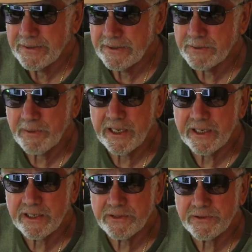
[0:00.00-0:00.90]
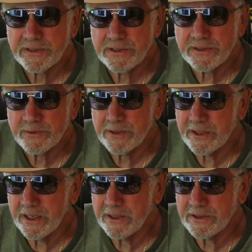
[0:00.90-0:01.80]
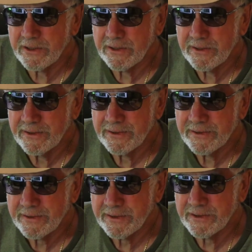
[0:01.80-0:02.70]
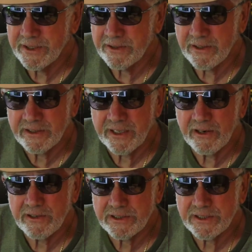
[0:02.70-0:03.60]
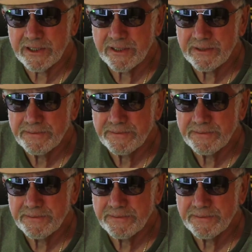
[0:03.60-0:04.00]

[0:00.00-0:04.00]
There's many countries where dogs are considered a delicacy.